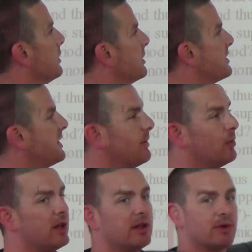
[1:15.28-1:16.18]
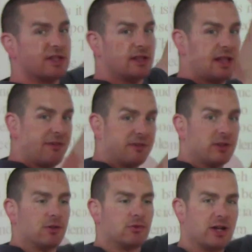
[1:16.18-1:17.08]
The same way there was a left
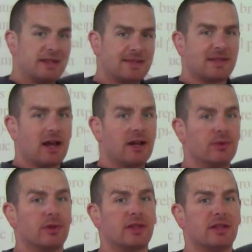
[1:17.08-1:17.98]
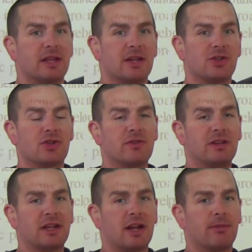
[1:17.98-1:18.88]
and a right side within the history of
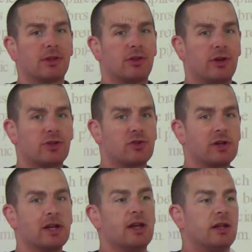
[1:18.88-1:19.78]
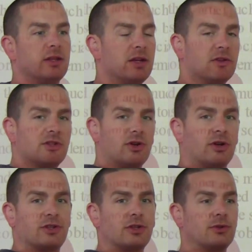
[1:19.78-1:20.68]
economic thought tree, there is
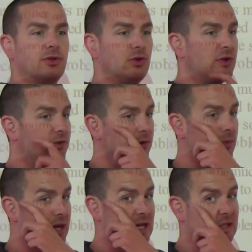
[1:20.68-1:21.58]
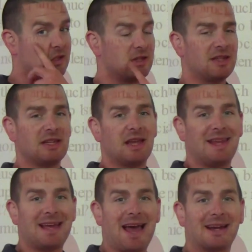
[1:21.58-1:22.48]
also two different ways
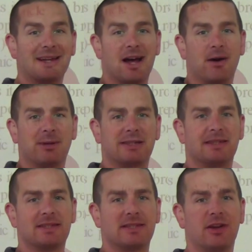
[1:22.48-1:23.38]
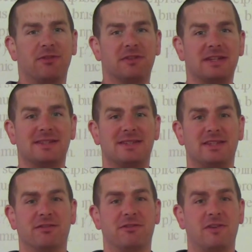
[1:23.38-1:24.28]
economics itself is
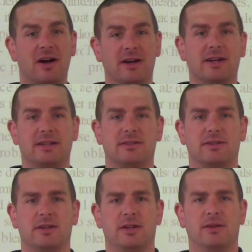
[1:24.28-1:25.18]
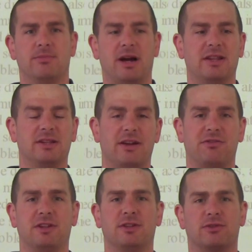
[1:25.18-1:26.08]
defined by the
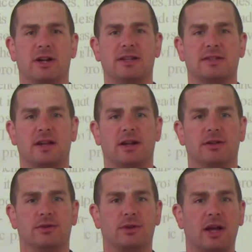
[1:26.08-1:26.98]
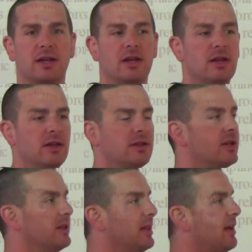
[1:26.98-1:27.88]
left and the right side, okay?
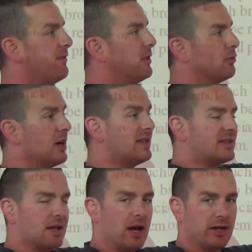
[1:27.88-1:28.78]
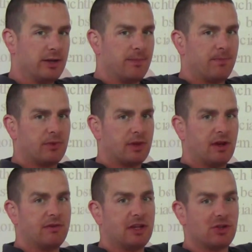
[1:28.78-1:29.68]
The right side
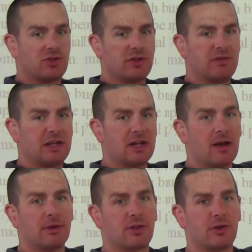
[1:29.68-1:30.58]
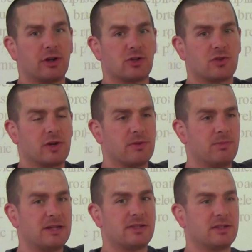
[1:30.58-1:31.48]
of the history of economic thought tree,
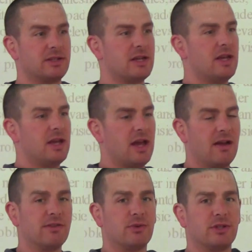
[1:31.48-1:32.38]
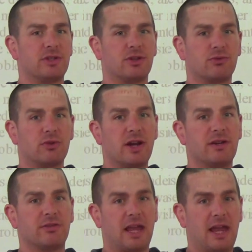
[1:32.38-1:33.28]
basically everyone to the right
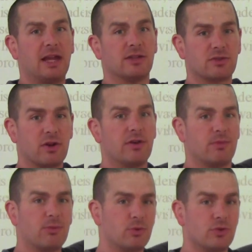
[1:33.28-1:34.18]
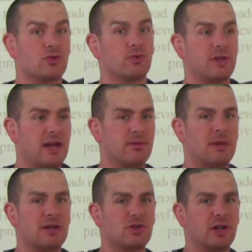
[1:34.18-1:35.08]
of Keynes, right? Remember we drew that
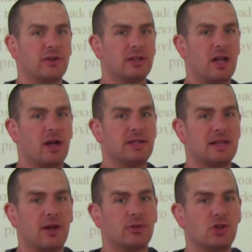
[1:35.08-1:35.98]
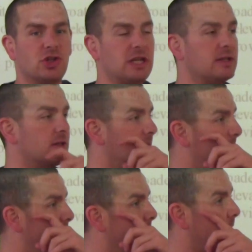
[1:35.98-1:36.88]
imaginary line down the sheet,
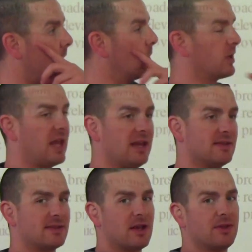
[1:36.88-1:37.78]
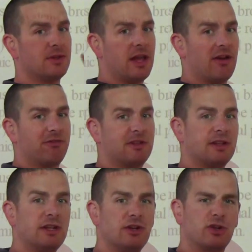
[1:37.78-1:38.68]
okay, where Keynes is on the left and
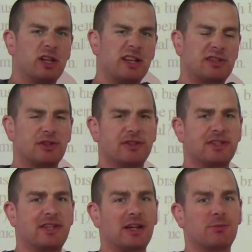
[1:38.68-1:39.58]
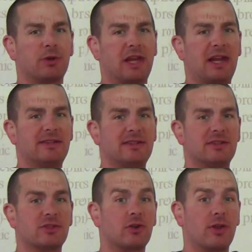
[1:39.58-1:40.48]
the neoclassicals and textbook
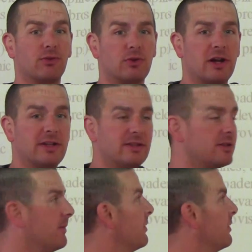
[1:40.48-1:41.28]
Keynesians are on the right,